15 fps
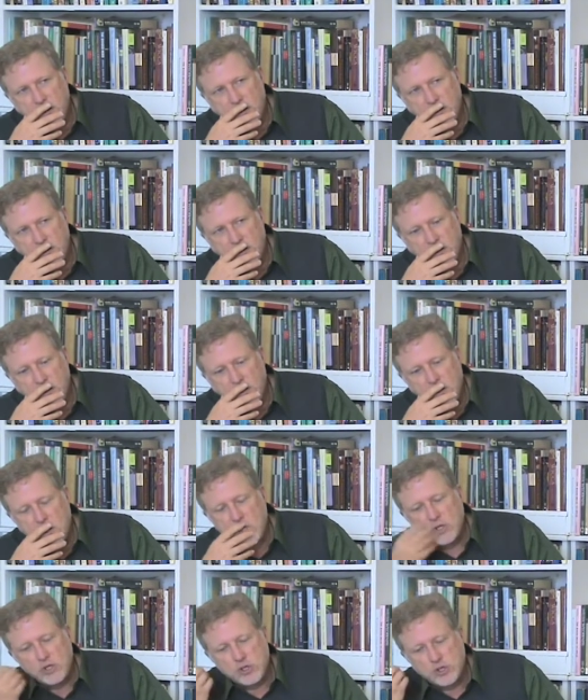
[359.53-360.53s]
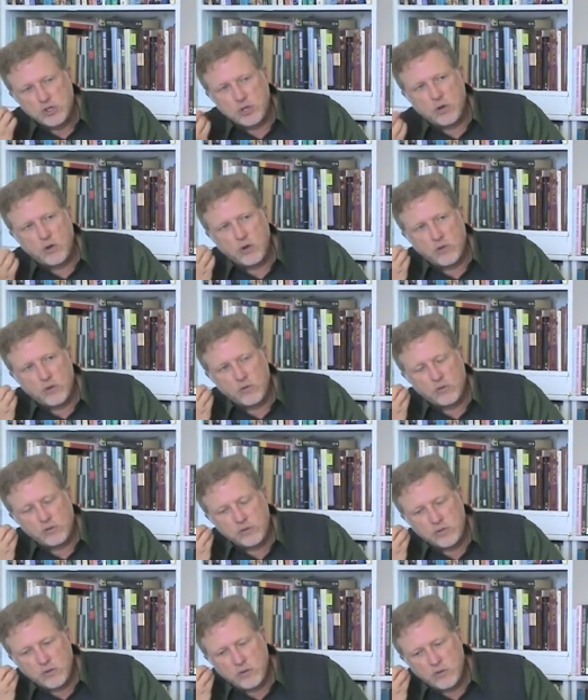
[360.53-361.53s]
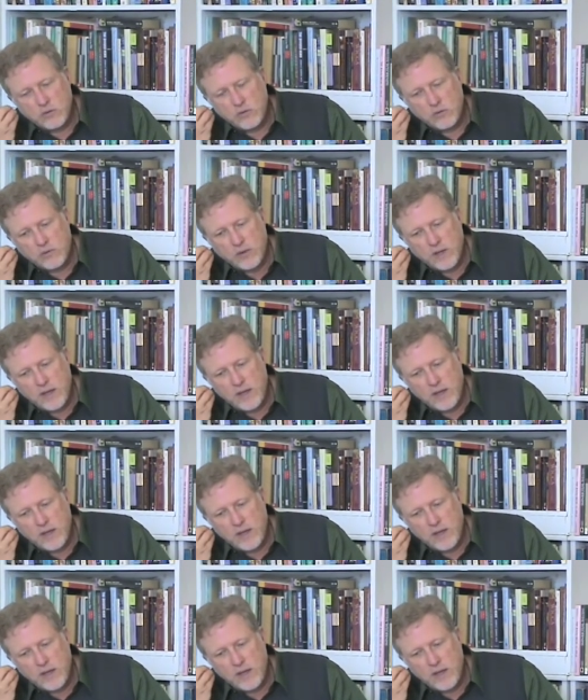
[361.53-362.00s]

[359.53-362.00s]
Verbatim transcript: and uh, so, so